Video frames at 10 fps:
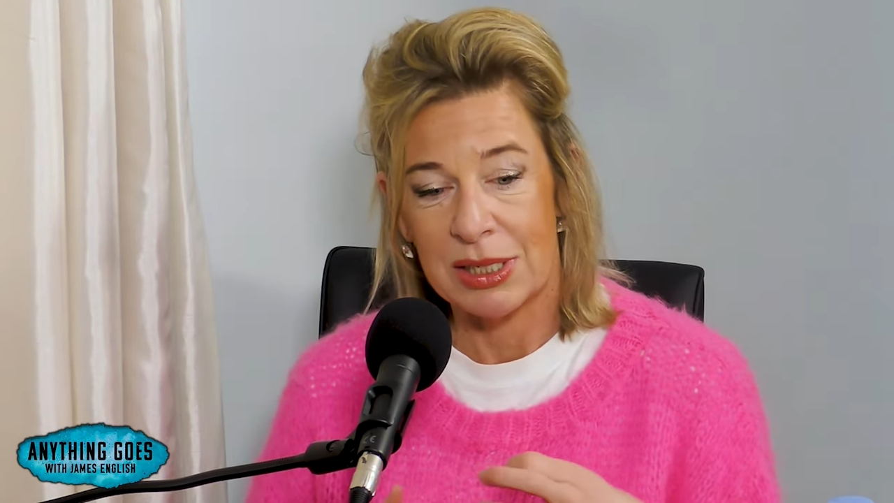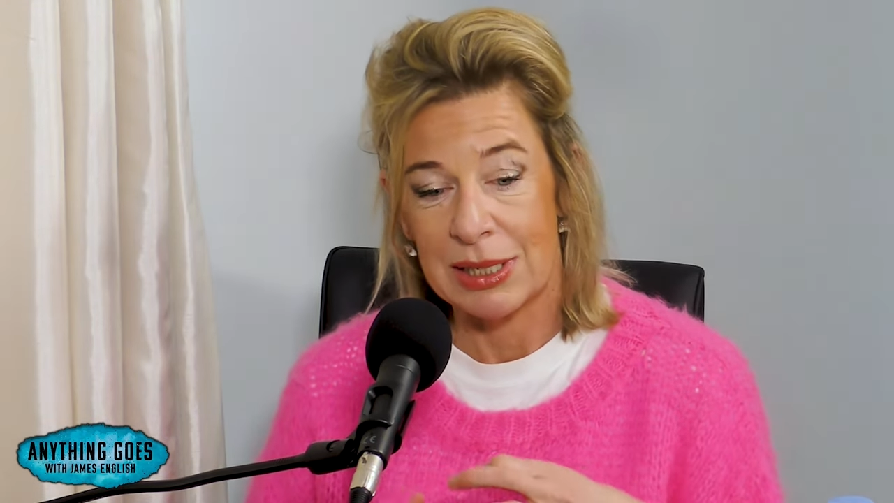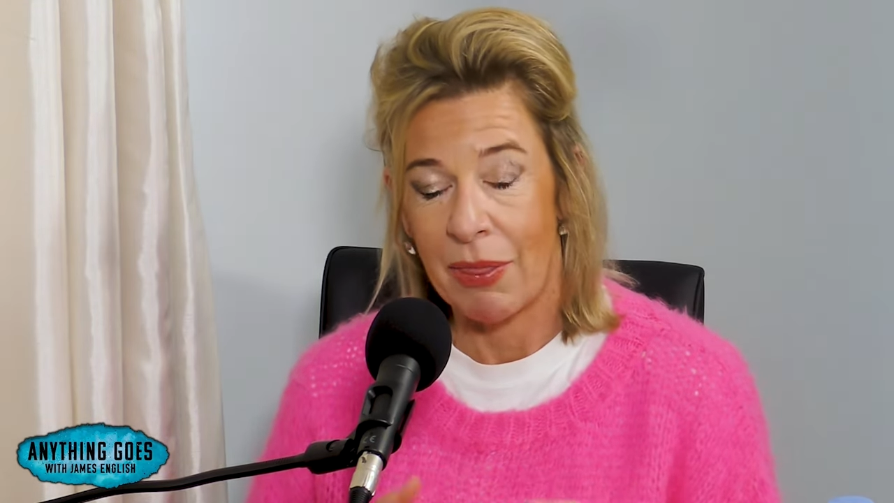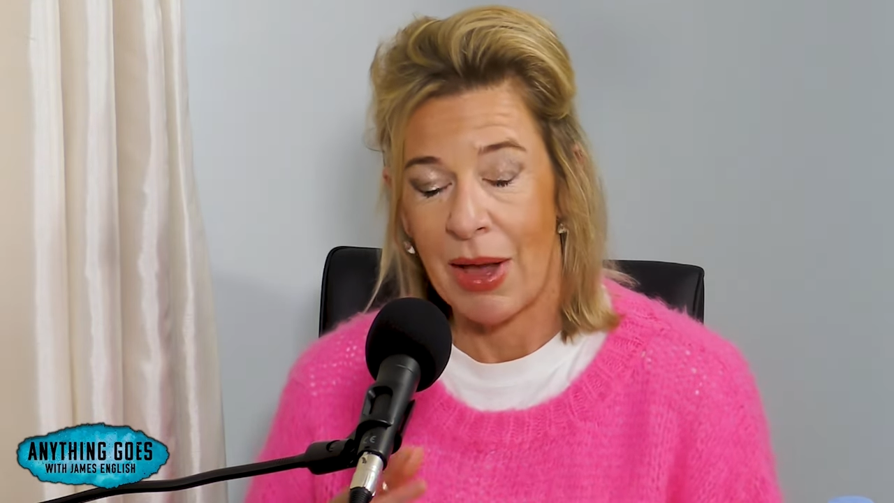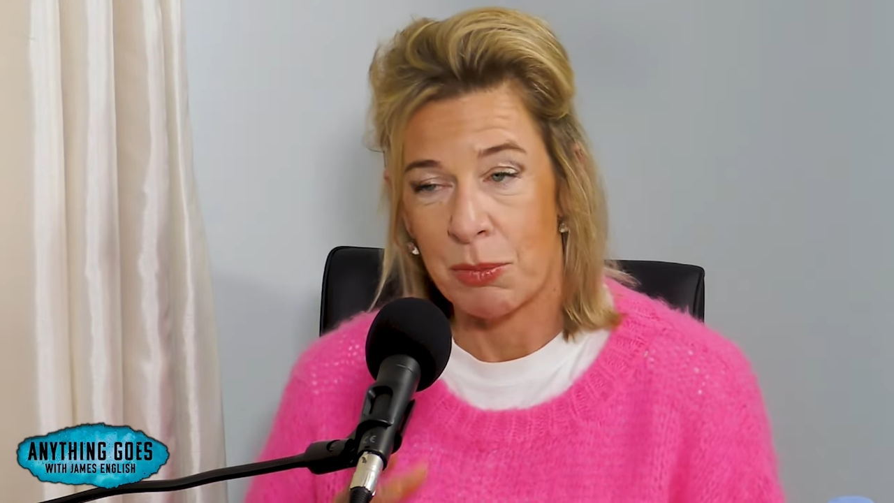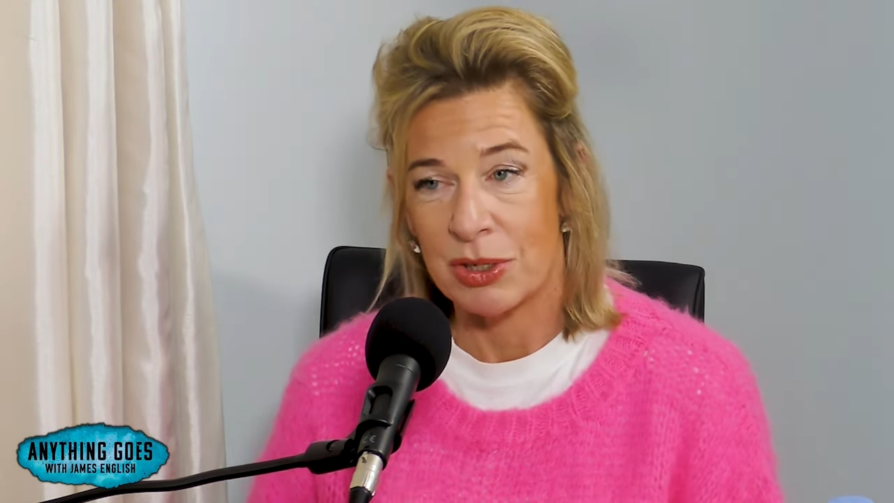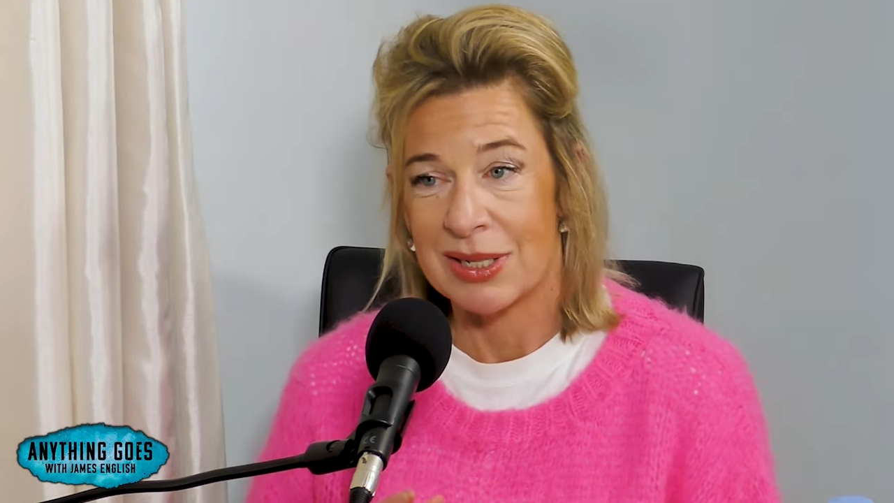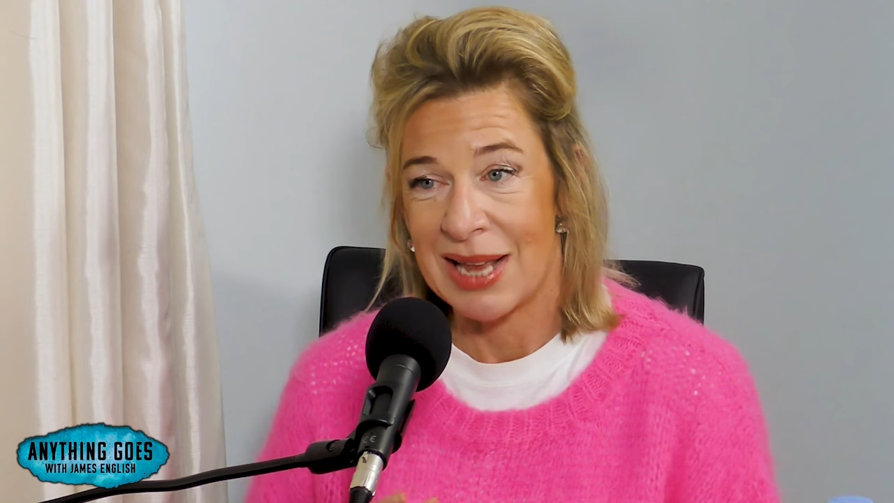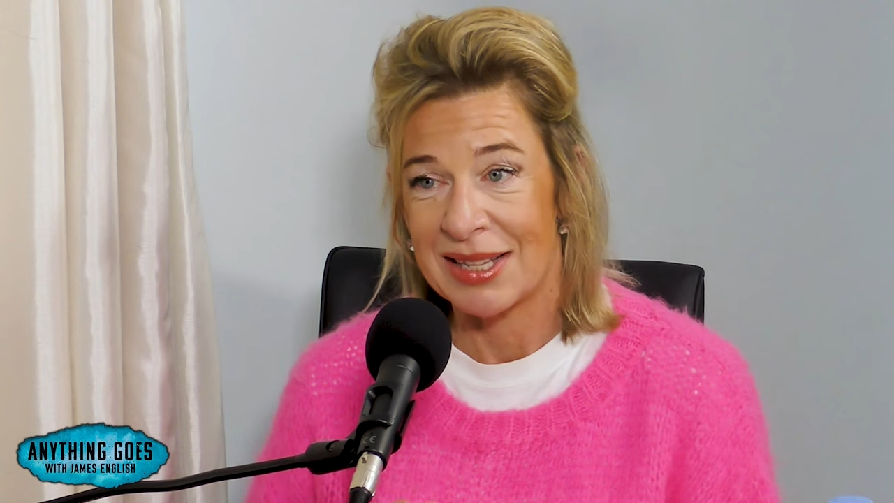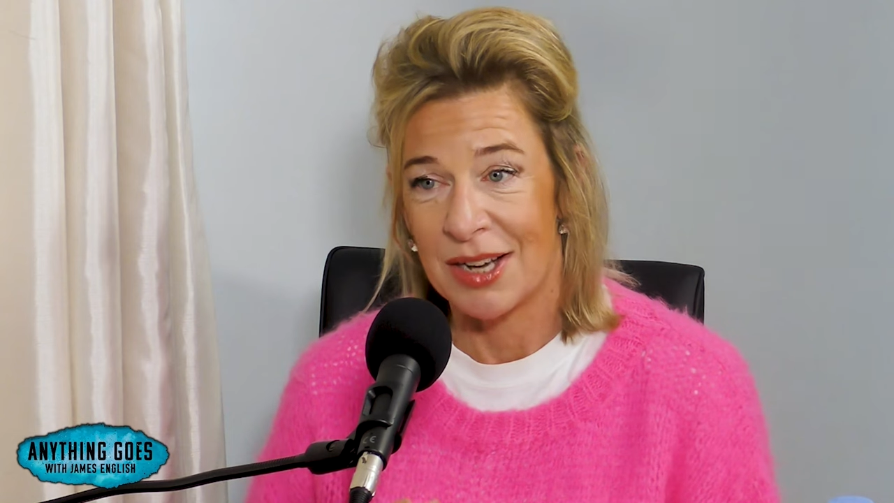is that that was
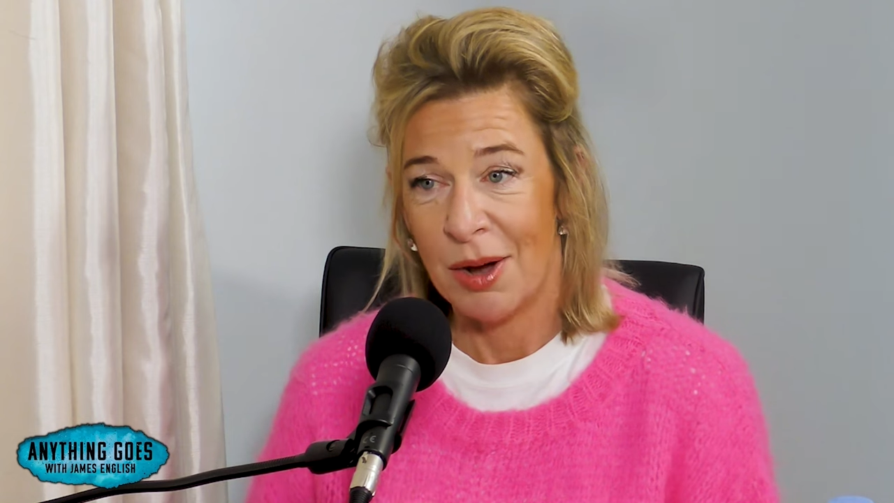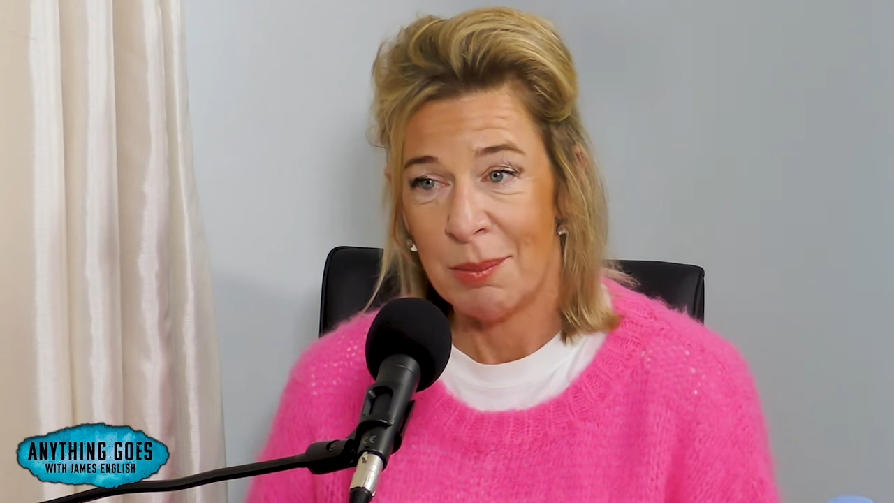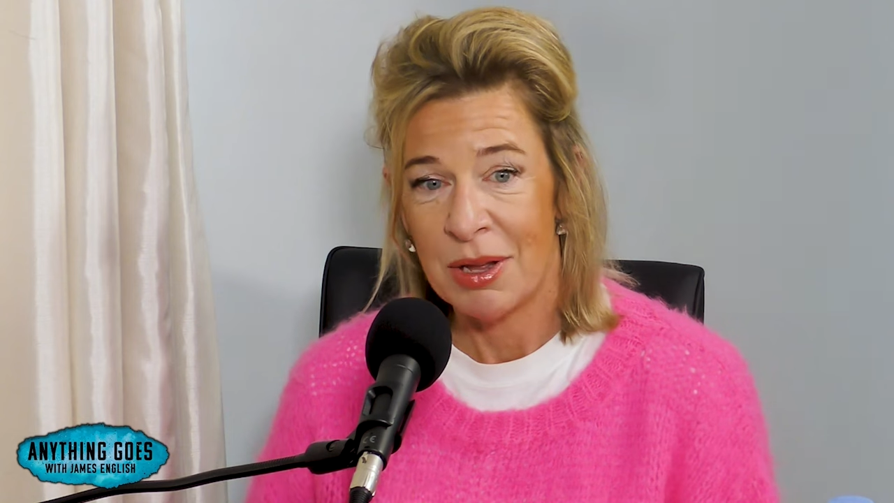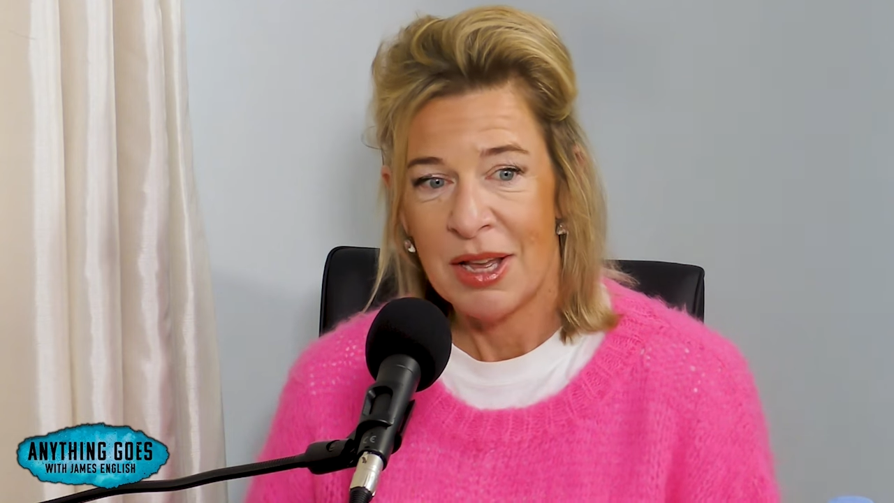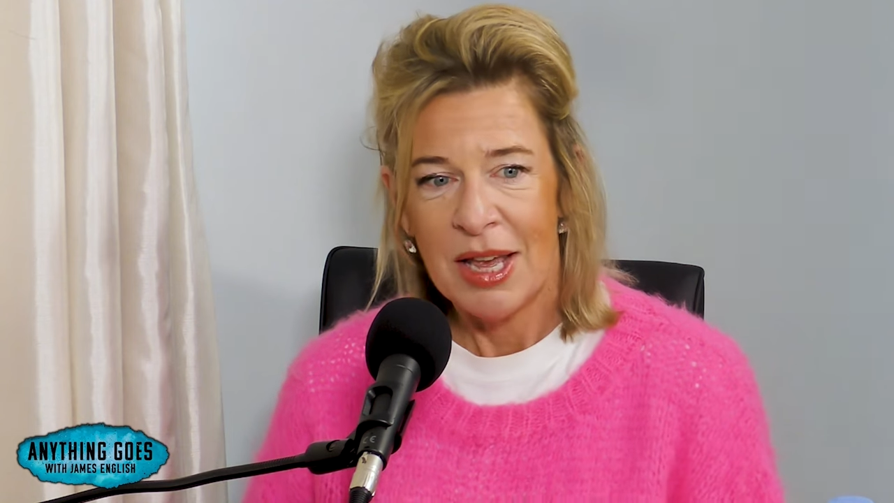set up.